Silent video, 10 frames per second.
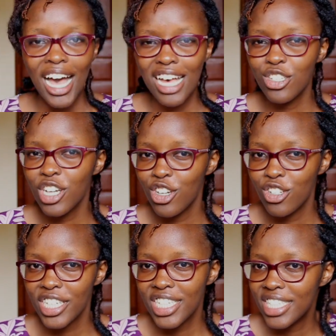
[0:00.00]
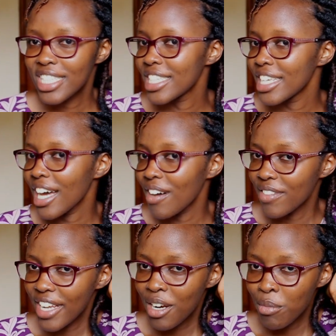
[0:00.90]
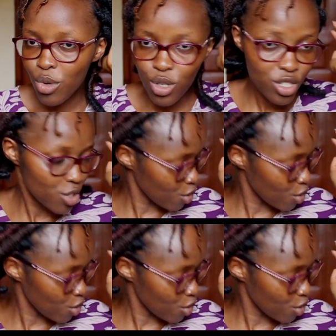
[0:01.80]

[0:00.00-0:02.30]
As you can already see, I've done most